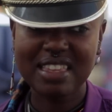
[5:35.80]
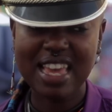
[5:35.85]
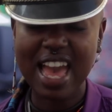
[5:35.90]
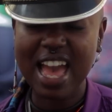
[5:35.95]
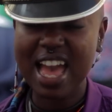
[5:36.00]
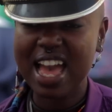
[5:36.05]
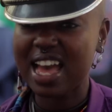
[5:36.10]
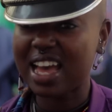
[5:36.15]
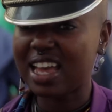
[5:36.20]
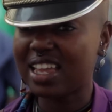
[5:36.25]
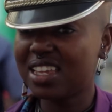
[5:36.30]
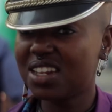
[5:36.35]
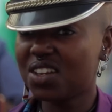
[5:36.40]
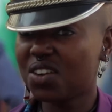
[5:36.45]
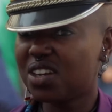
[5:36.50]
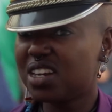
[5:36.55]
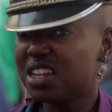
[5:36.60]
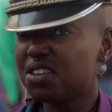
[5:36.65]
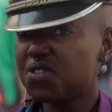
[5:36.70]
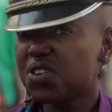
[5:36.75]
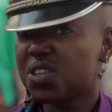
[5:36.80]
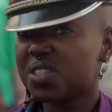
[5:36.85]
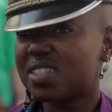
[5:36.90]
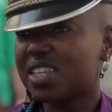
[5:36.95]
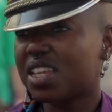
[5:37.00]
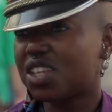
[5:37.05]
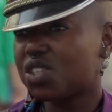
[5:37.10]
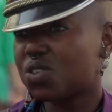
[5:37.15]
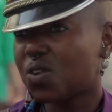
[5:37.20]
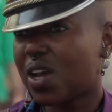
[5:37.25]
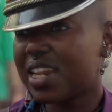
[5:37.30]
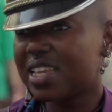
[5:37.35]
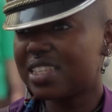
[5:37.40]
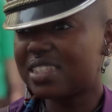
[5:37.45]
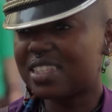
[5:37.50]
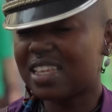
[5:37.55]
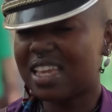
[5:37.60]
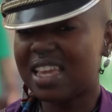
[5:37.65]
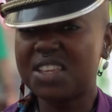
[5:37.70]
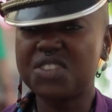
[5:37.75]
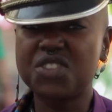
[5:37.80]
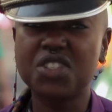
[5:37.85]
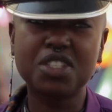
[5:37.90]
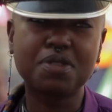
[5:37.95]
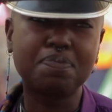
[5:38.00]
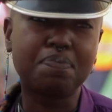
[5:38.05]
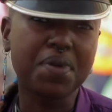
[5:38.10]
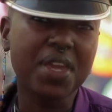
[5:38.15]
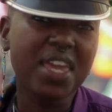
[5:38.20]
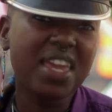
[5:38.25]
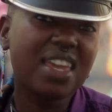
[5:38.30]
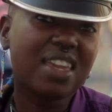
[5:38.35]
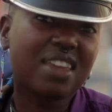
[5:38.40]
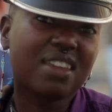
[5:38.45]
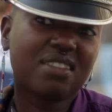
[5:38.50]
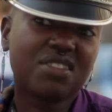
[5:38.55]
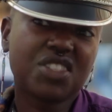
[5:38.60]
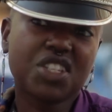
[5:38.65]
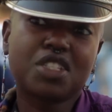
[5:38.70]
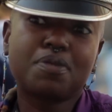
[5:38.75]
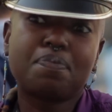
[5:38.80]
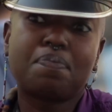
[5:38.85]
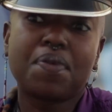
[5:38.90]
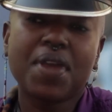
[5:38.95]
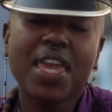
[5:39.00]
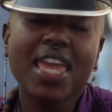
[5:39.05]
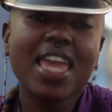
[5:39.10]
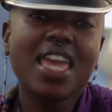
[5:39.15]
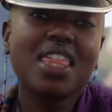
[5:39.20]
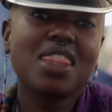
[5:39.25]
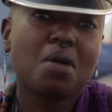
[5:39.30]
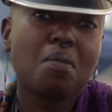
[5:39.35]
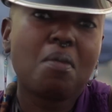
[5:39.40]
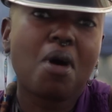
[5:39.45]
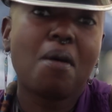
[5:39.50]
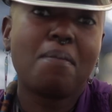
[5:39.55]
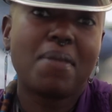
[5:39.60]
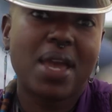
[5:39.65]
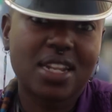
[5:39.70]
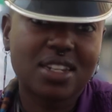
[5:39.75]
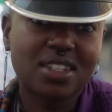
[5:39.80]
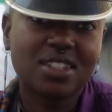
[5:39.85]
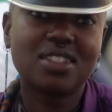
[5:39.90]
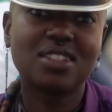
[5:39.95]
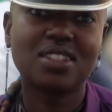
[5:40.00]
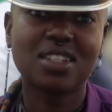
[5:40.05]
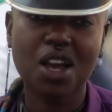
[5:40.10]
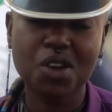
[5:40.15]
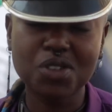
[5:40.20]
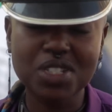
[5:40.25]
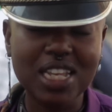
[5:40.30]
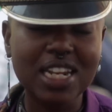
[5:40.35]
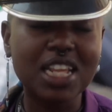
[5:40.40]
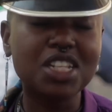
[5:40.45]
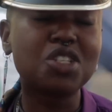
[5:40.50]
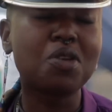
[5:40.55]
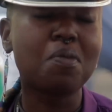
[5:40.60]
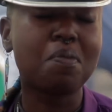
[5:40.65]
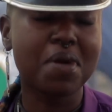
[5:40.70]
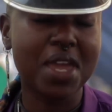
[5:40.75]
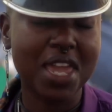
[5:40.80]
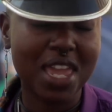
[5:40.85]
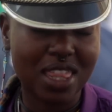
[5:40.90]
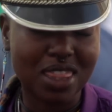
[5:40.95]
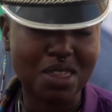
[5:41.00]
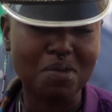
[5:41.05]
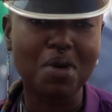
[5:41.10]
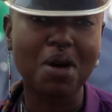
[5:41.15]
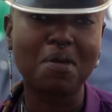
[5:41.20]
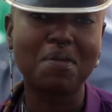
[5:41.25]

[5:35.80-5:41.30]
Yeah, you know, live your sexuality and just be in the moment. I'll tell you to be in the